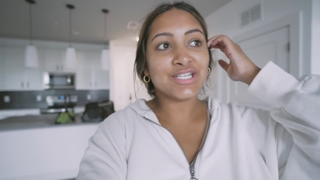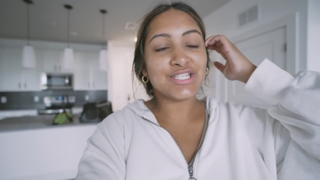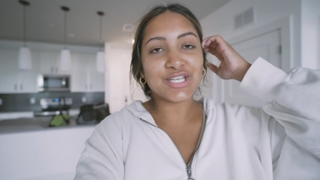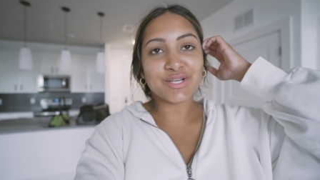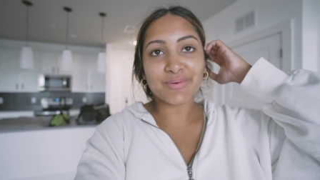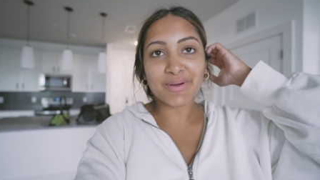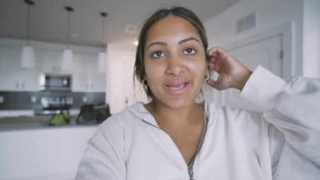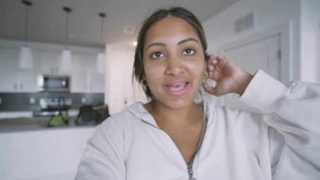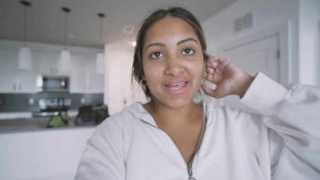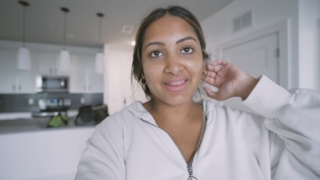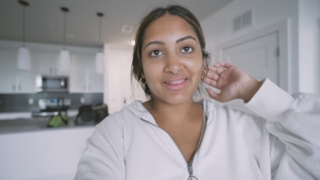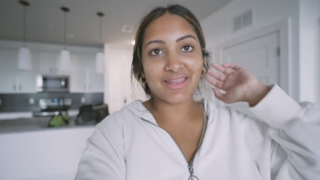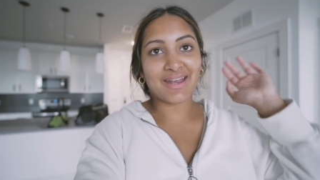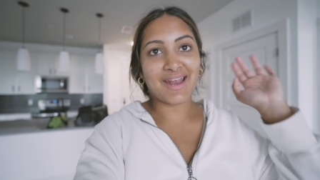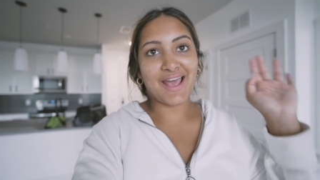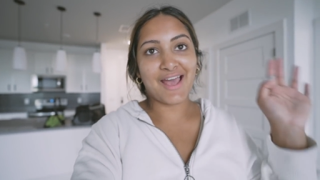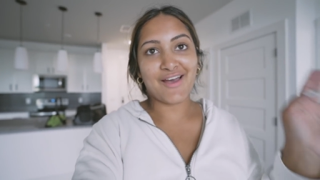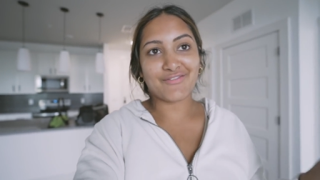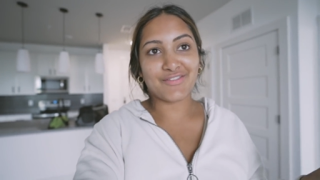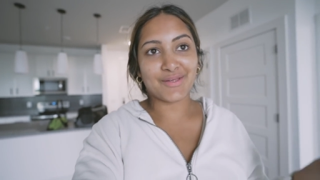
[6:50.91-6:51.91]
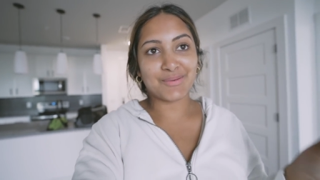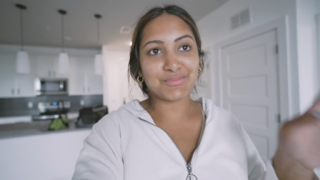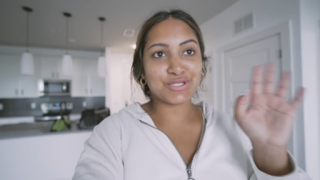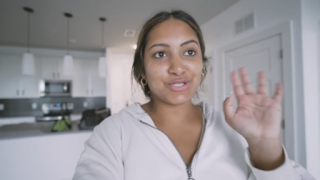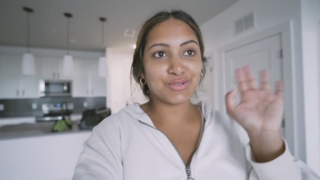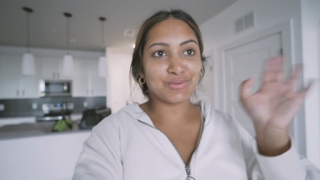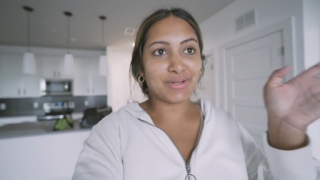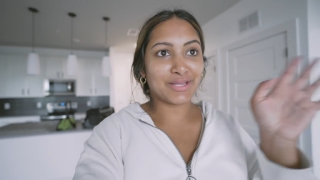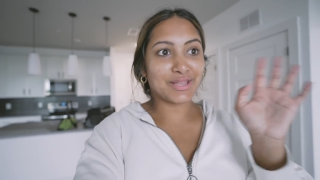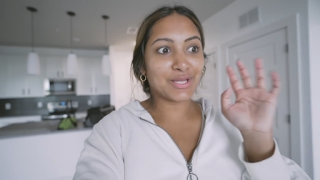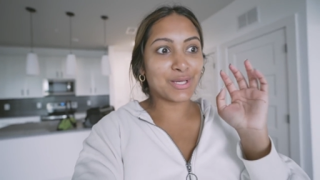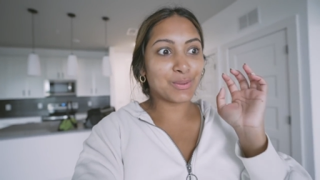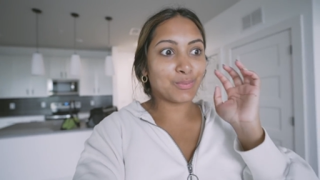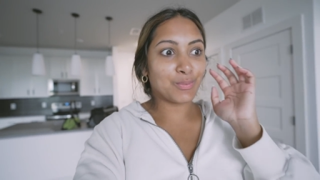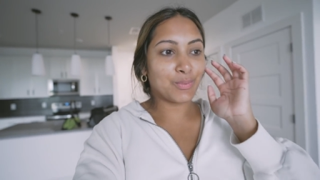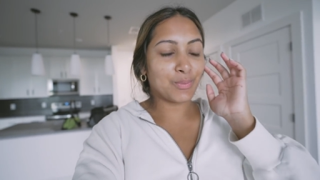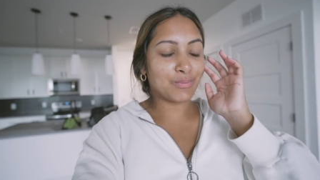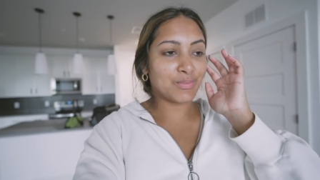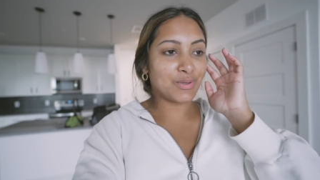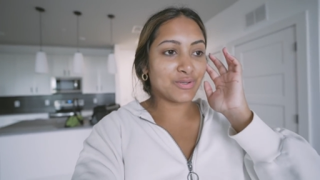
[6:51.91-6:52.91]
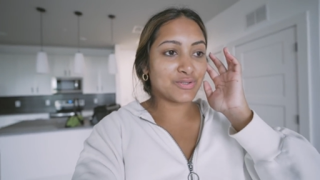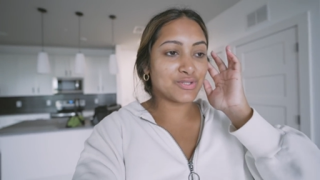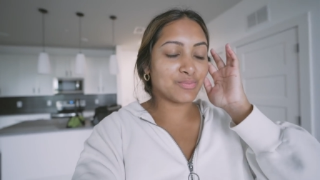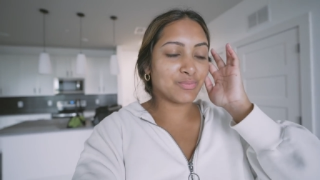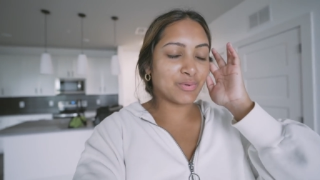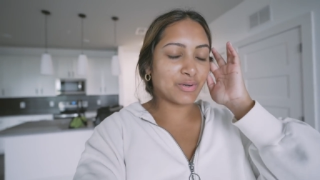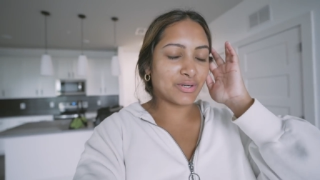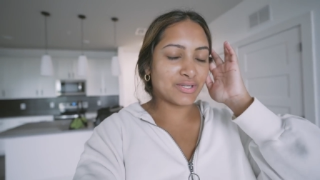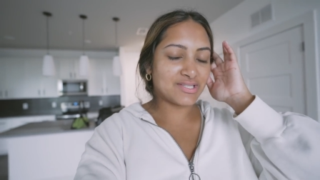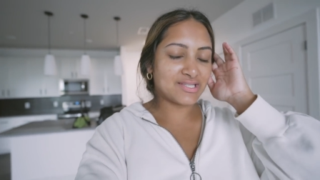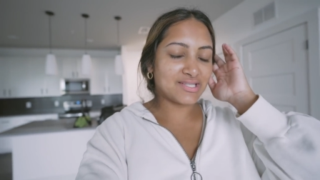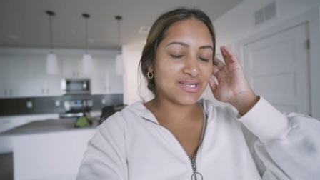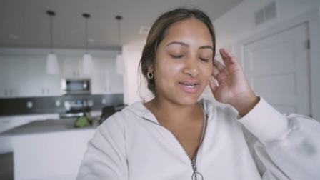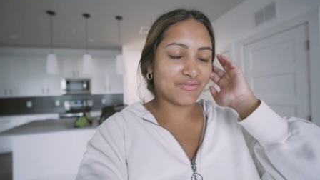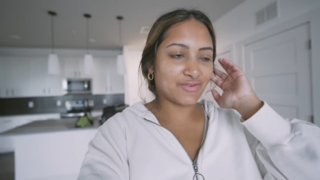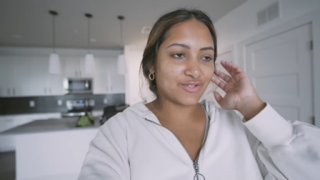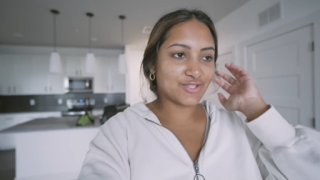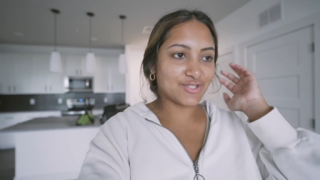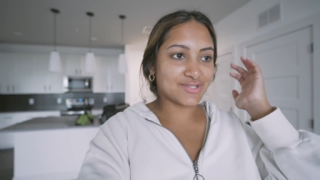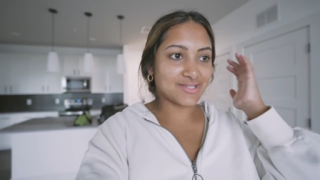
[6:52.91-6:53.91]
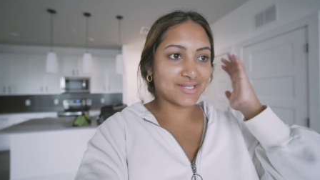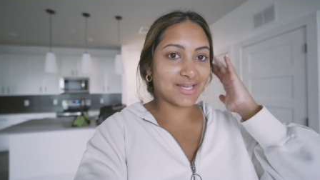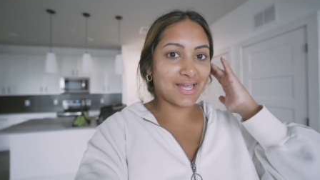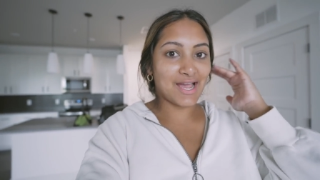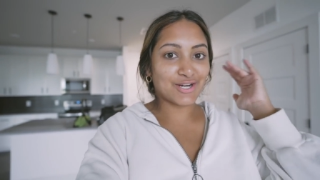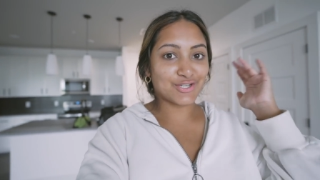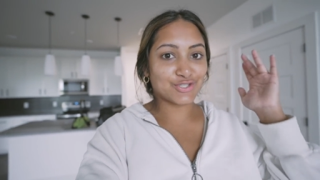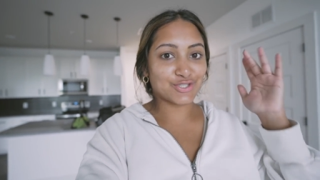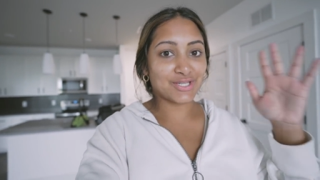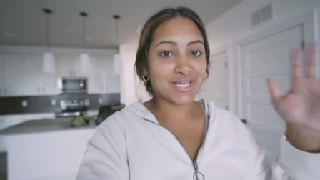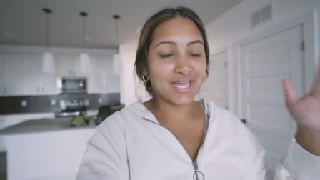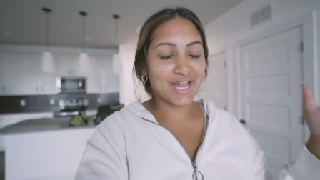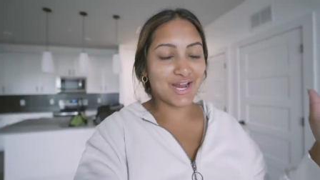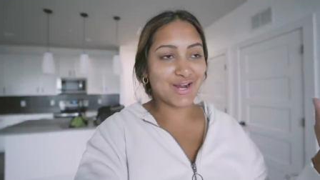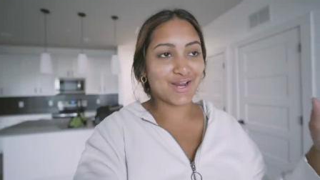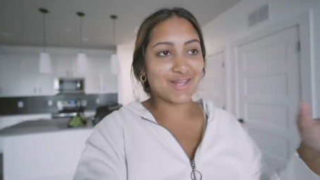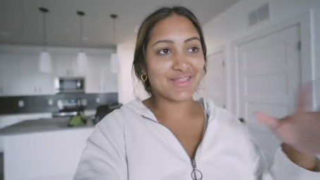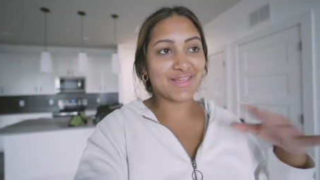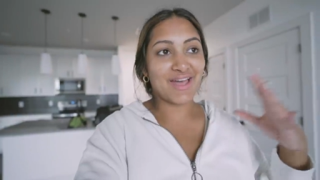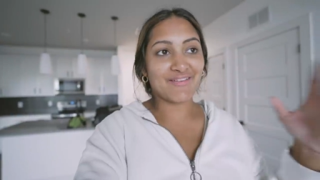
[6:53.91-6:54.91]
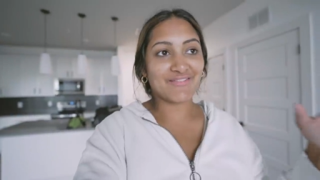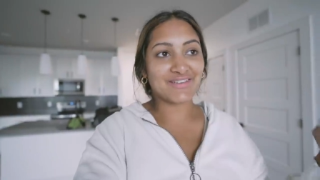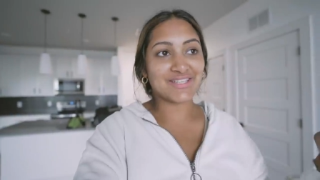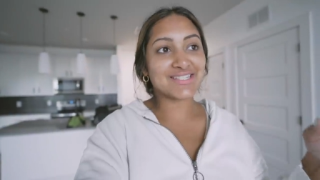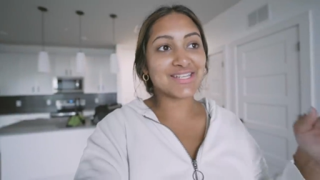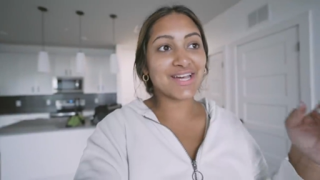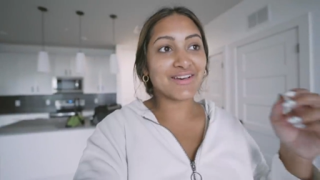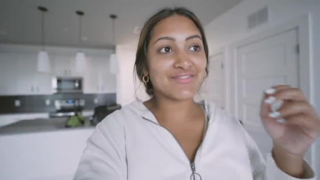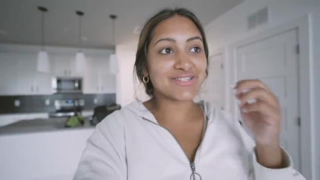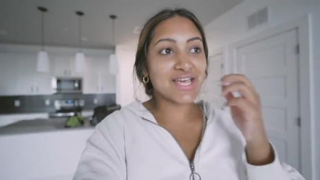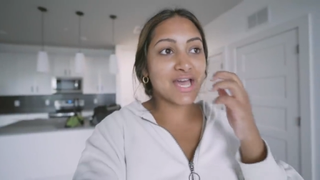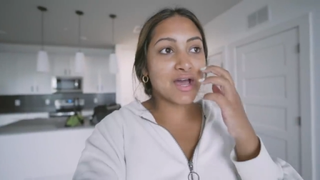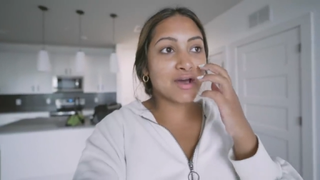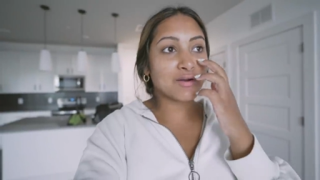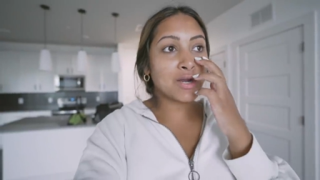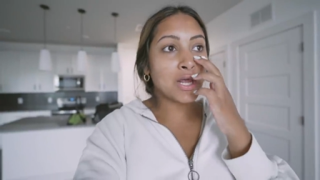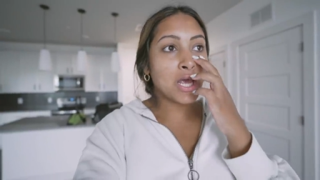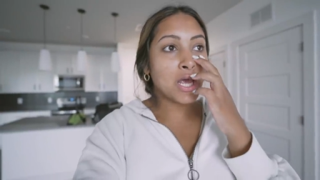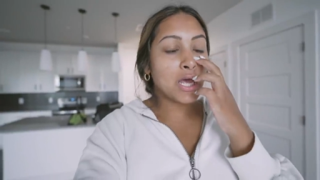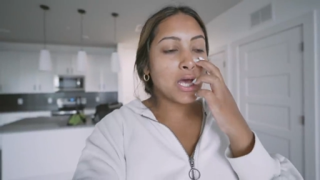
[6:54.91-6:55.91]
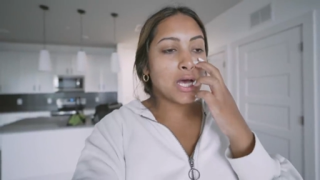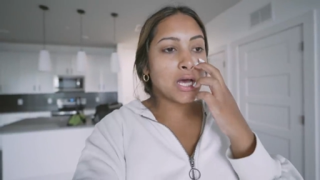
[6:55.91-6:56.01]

do it and then have them do like the most important stuff, which is like actually carrying the heavy stuff down.